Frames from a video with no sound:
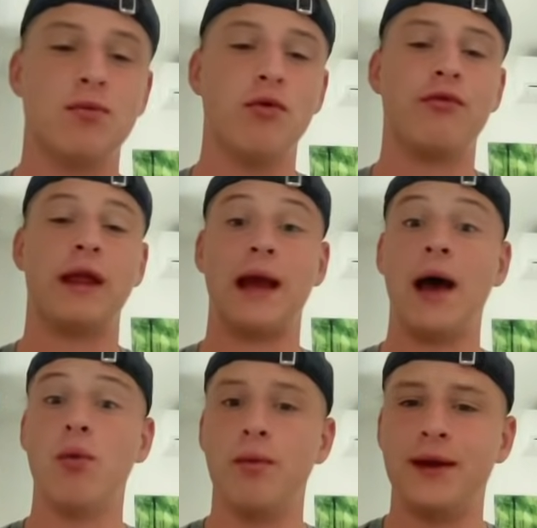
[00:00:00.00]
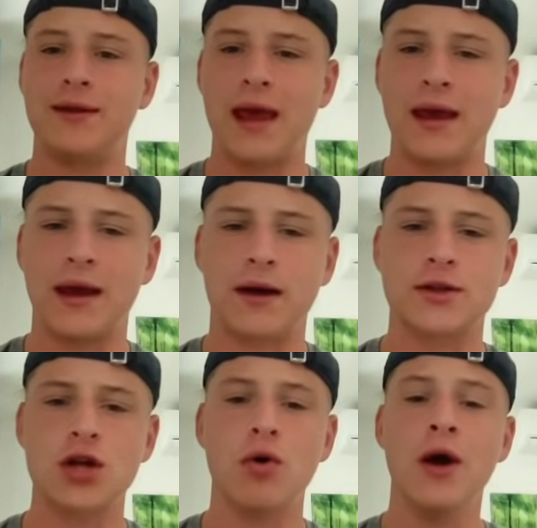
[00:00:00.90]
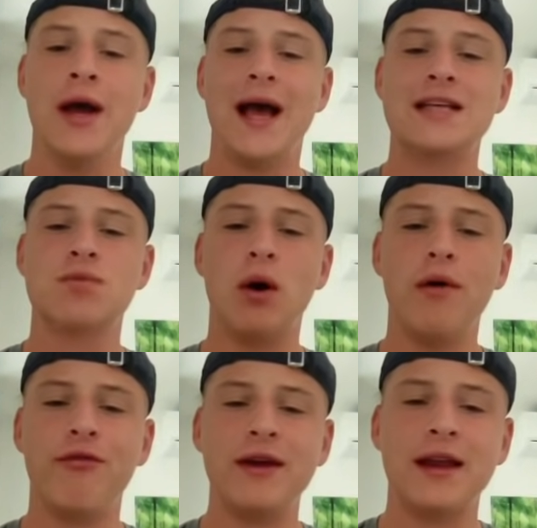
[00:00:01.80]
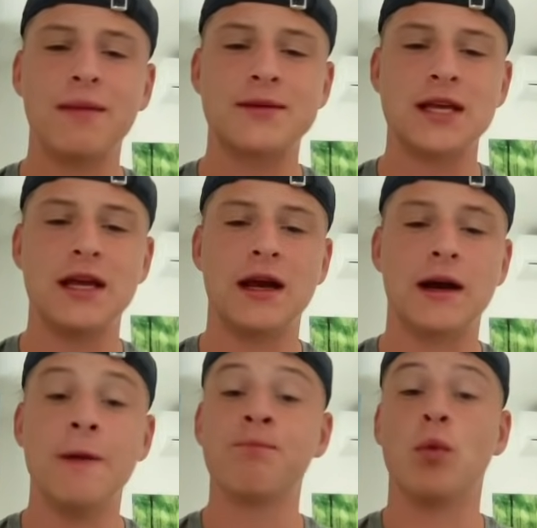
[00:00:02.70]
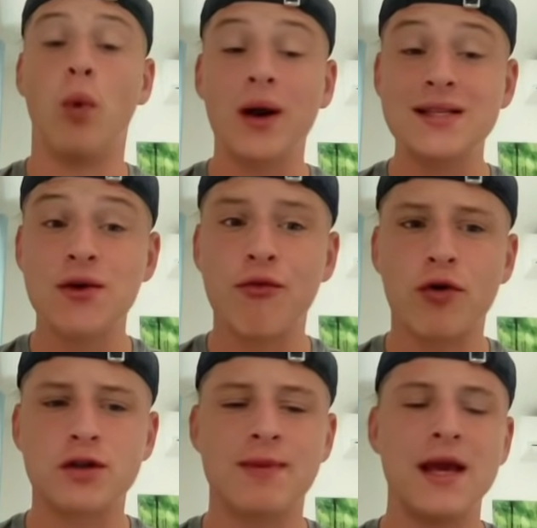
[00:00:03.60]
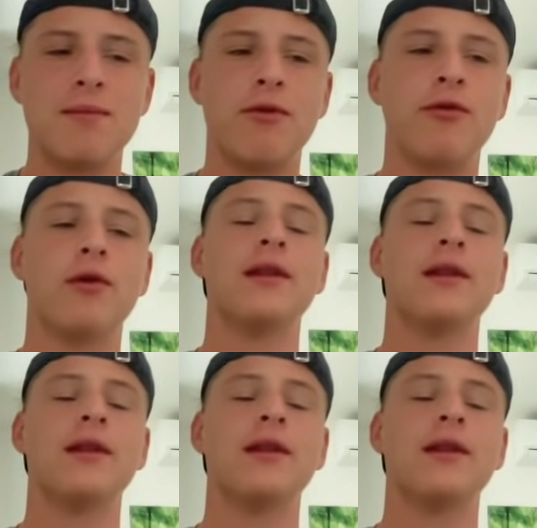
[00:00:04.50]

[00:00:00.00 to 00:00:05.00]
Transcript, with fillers: move that I will be taking here so as well a thing that I'm seeing here what is of course making me feel a